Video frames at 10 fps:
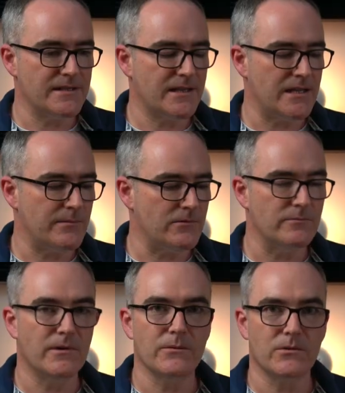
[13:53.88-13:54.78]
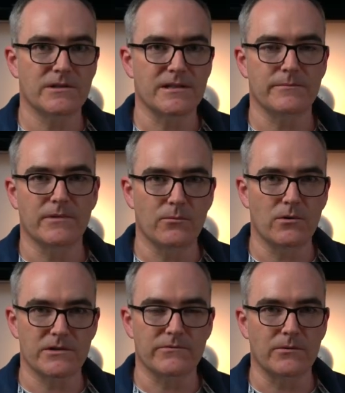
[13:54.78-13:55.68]
to keep all my watches in my
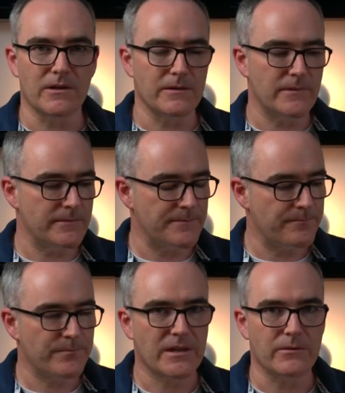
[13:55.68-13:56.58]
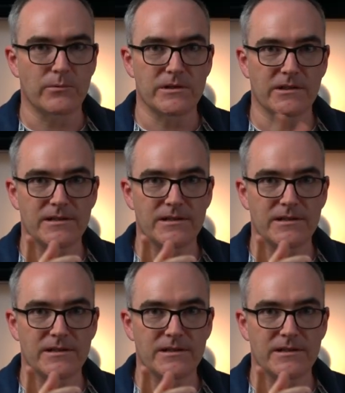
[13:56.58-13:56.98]
watch roll at the moment, which you